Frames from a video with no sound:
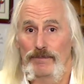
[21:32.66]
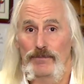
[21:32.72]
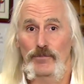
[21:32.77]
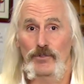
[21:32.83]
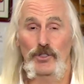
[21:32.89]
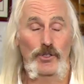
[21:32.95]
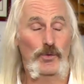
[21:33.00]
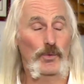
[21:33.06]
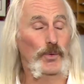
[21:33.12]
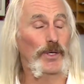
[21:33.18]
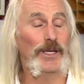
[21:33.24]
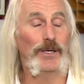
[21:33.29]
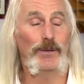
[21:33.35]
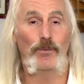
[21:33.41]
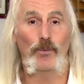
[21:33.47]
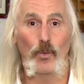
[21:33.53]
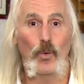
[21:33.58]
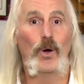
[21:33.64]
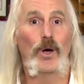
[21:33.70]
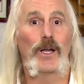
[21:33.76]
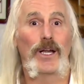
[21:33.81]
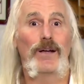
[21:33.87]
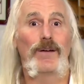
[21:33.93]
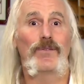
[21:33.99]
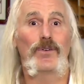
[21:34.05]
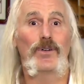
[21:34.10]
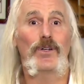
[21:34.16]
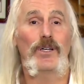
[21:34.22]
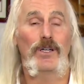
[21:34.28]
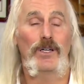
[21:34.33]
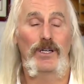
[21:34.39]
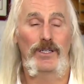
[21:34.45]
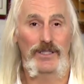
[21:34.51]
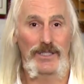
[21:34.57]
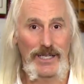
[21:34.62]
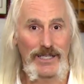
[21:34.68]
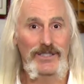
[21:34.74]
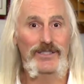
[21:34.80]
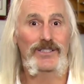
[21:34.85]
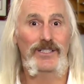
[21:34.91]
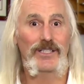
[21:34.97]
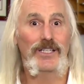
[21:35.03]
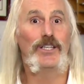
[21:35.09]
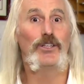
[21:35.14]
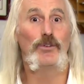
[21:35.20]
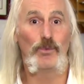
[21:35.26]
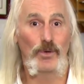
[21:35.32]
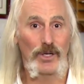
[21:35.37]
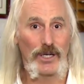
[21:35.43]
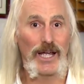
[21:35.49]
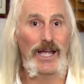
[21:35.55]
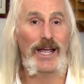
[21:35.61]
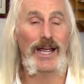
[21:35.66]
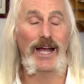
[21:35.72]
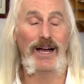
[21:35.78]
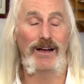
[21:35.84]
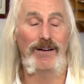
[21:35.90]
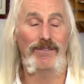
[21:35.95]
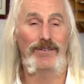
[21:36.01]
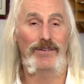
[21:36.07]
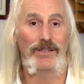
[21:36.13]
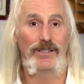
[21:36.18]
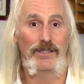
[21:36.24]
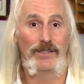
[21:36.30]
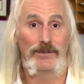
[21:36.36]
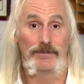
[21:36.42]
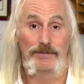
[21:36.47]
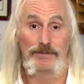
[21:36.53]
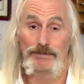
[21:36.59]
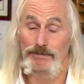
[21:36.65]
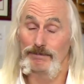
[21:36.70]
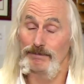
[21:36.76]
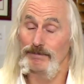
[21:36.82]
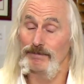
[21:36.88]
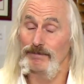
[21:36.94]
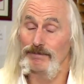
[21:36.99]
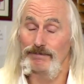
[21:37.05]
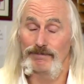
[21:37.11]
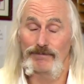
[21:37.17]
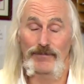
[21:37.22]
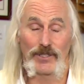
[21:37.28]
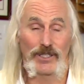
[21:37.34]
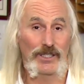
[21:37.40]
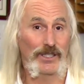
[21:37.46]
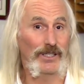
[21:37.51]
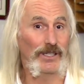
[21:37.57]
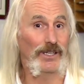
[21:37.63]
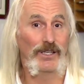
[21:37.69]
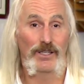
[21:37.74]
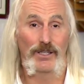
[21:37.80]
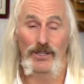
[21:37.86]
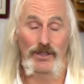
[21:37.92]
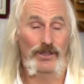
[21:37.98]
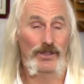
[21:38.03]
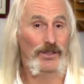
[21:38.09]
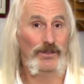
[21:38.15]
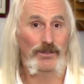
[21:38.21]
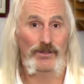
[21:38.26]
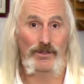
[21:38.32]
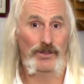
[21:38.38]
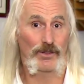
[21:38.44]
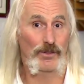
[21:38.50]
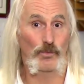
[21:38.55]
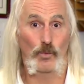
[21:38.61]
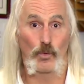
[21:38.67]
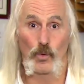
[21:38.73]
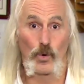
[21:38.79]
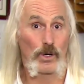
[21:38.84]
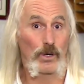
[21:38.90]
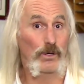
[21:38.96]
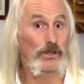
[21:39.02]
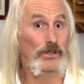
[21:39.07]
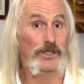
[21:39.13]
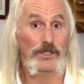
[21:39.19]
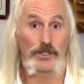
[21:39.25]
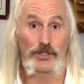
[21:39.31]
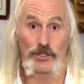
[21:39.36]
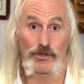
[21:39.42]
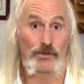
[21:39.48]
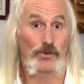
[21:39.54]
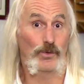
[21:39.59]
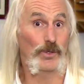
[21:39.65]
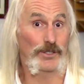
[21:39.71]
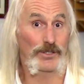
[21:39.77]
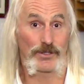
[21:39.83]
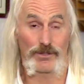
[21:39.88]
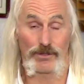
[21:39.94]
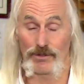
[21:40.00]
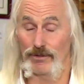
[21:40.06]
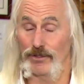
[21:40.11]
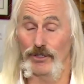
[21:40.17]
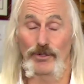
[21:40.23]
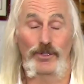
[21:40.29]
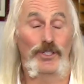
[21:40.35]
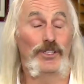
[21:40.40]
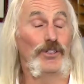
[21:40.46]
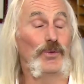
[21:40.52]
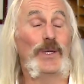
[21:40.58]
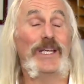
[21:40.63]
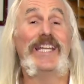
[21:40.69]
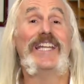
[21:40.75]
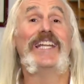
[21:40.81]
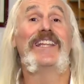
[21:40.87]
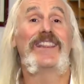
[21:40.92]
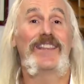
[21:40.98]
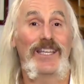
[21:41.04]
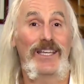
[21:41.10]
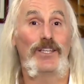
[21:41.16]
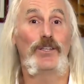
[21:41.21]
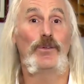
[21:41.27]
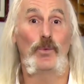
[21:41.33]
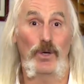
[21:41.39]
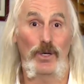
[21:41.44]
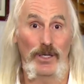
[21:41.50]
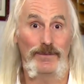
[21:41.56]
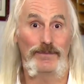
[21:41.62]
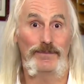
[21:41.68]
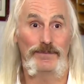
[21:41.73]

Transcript: to create whatever destiny you want to have, then the world is your oyster. You can do anything you want.